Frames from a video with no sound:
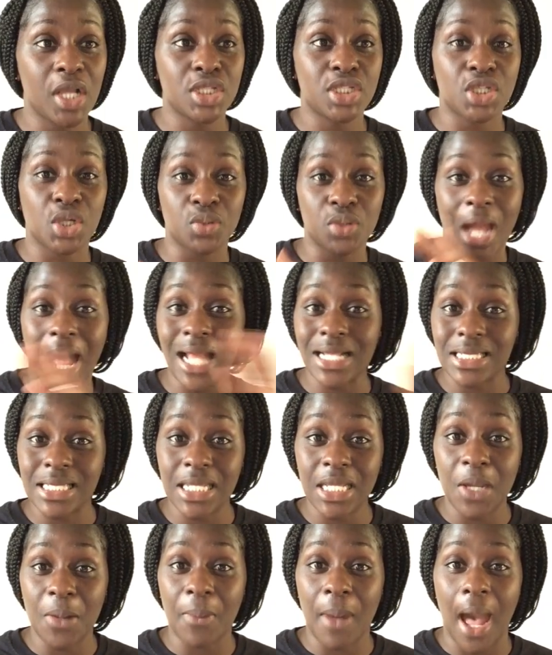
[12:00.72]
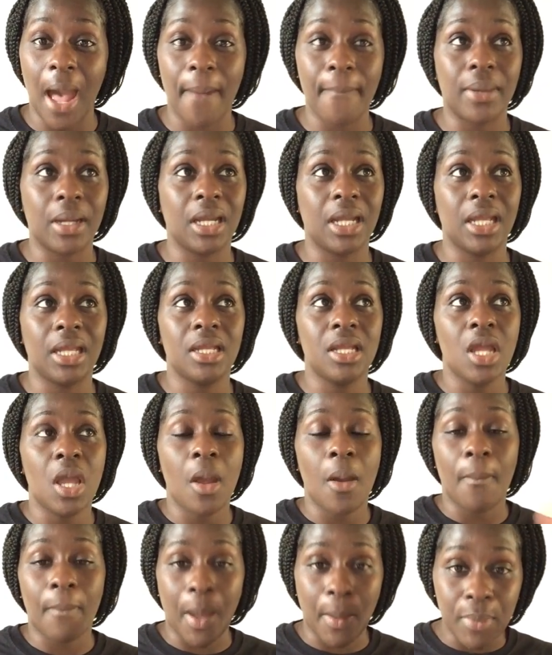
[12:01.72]
so not T M I, but
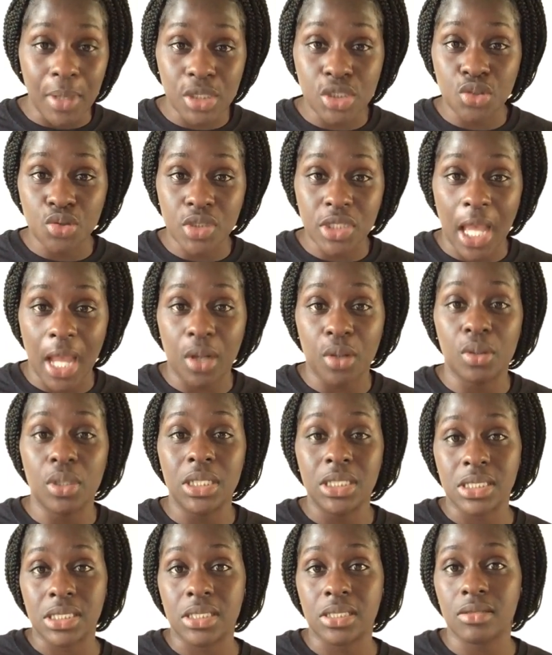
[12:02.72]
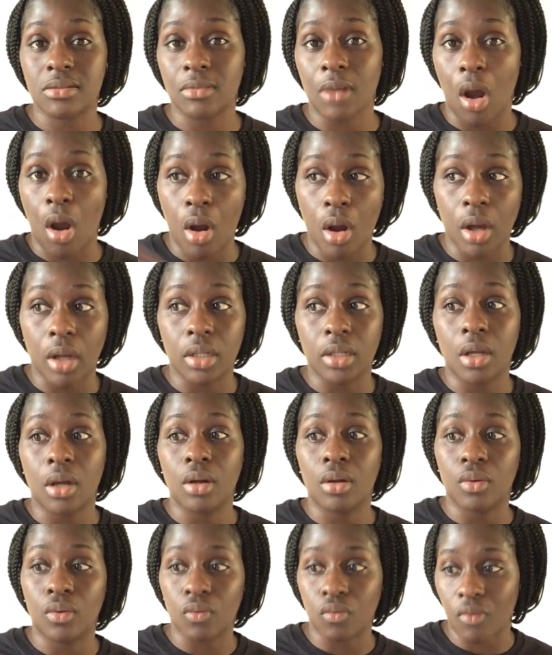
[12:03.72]
my menstrual cycle is on
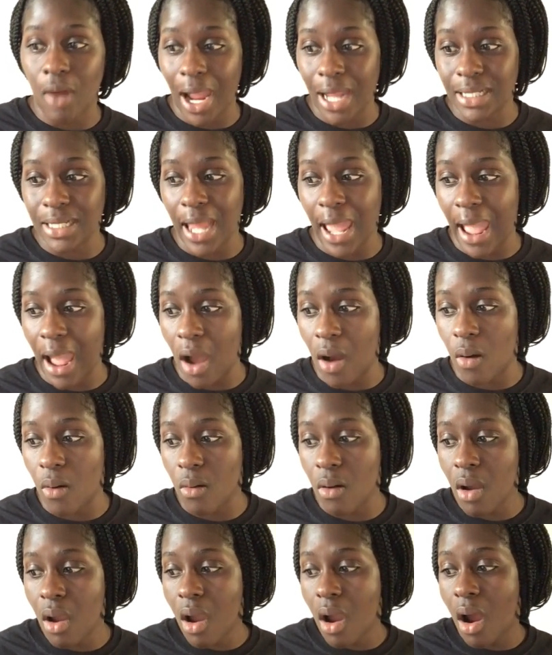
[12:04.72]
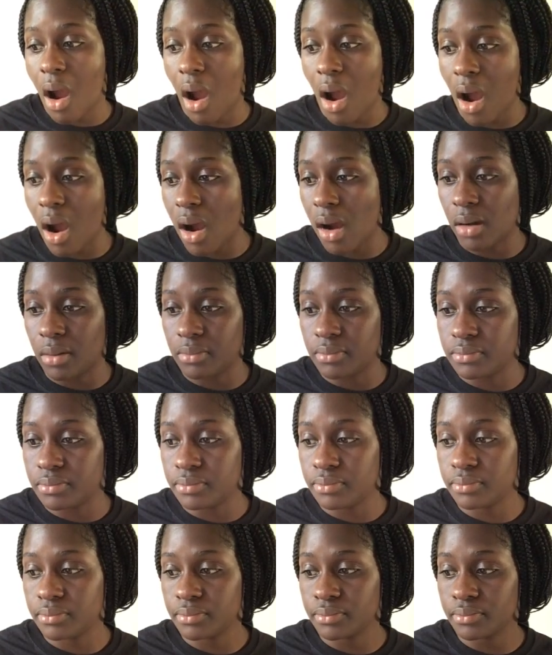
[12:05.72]
right now. Um...